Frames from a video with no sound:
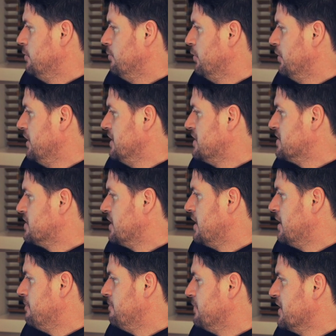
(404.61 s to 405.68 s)
But it's
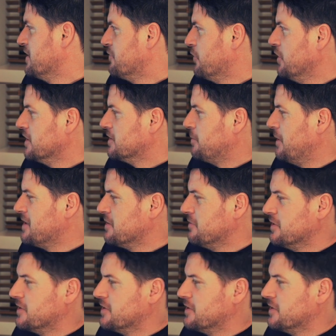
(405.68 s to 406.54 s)
very expensive.